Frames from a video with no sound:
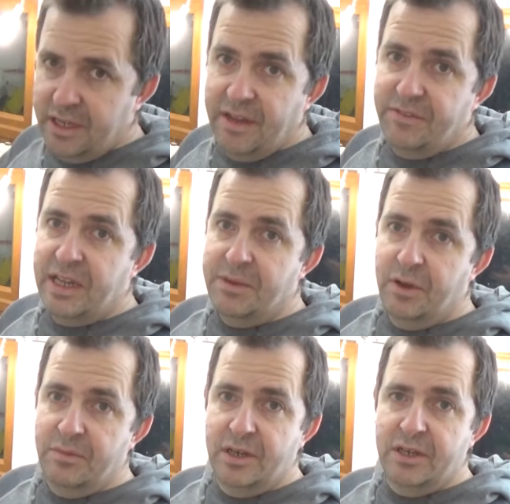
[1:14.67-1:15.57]
I think it
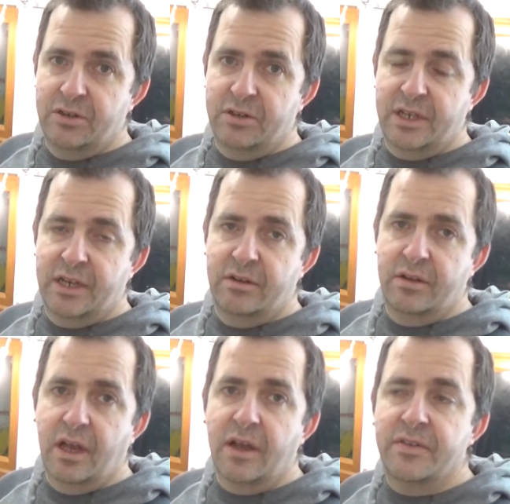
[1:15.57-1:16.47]
might make a good idea.
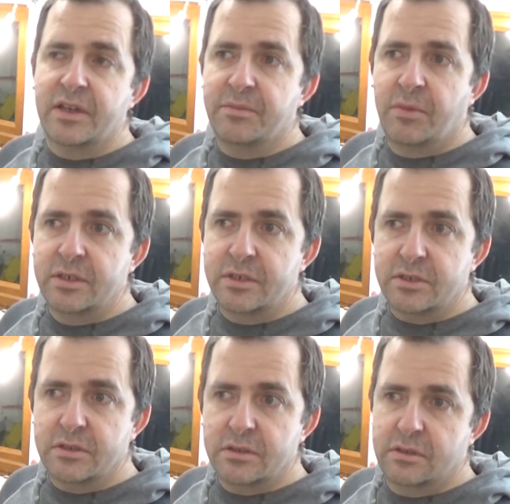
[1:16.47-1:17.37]
I think it might
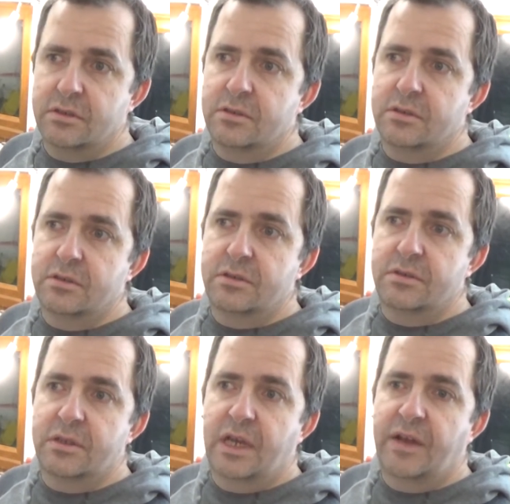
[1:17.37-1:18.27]

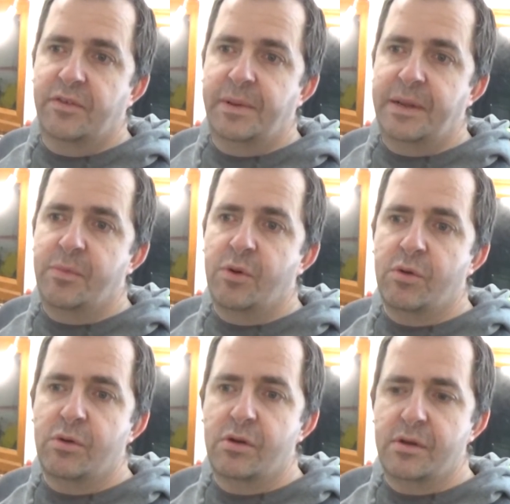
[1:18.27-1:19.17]
have a bit
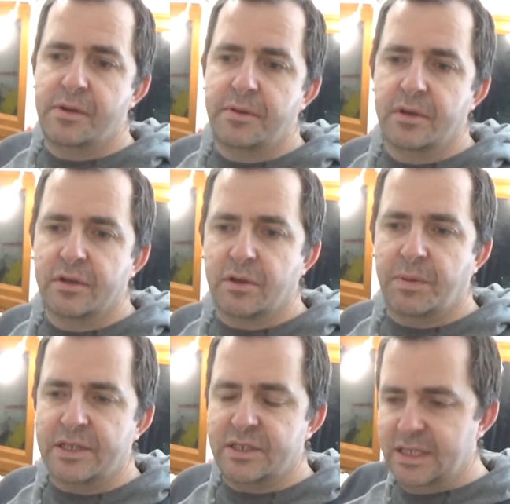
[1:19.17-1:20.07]
more
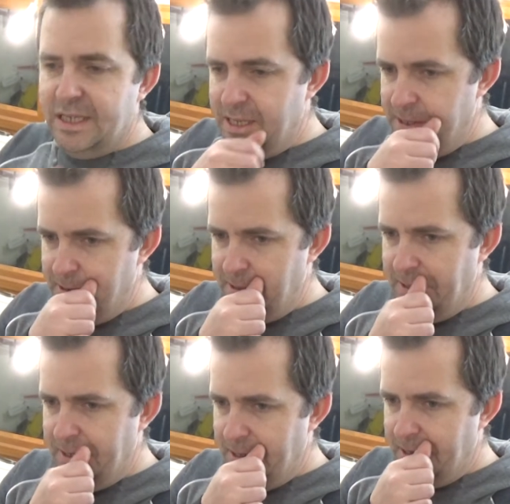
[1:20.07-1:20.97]
capacity
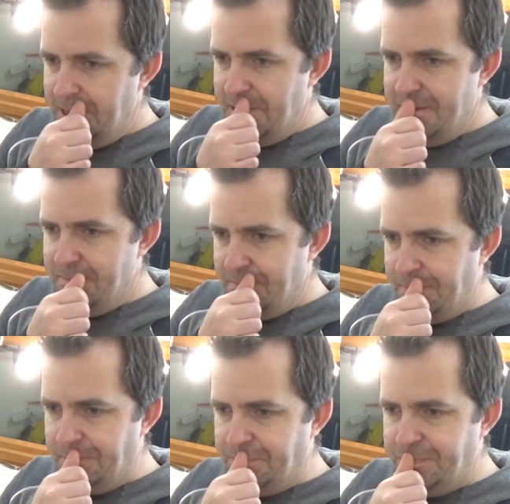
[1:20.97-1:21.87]
for
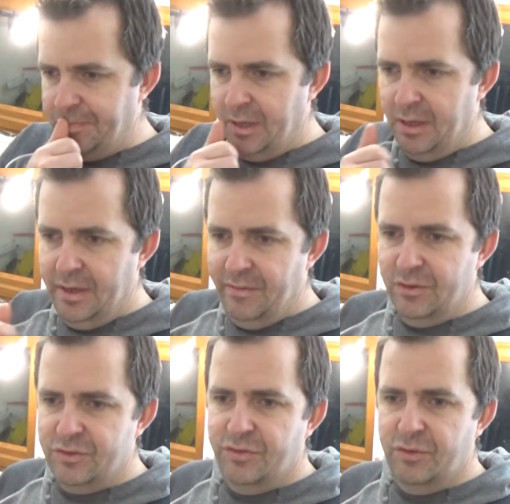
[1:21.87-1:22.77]

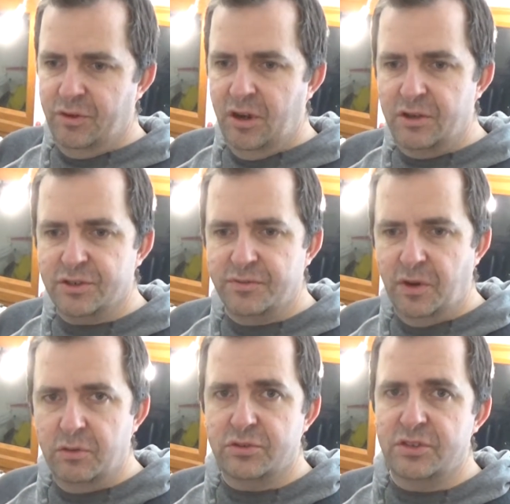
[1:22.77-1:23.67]
larger
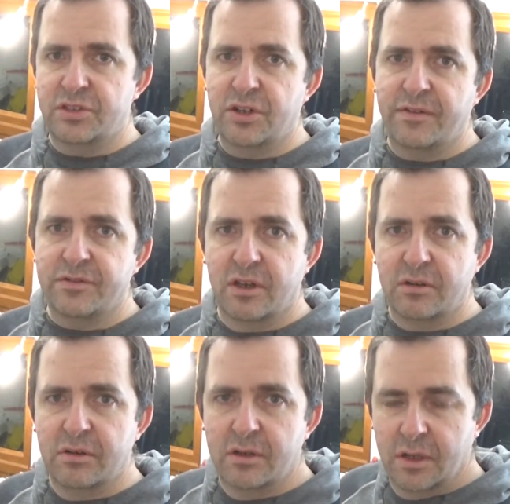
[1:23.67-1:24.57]
folds and stuff. So,
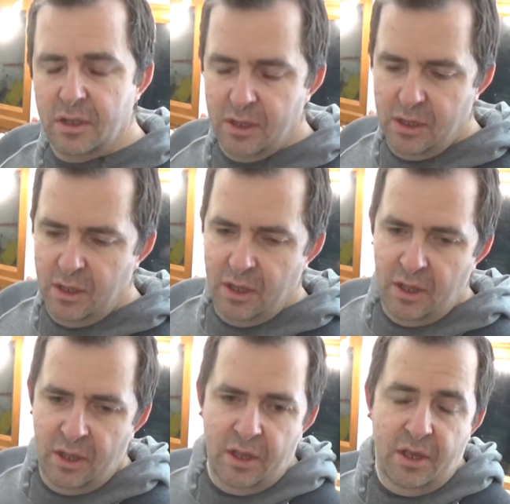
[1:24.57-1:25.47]

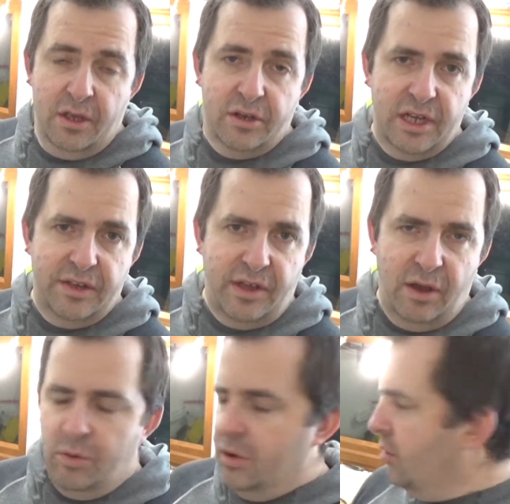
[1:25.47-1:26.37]
gonna give that a
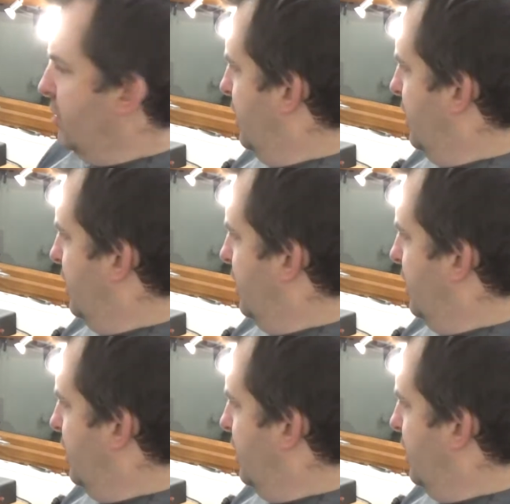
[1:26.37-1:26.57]
whirl.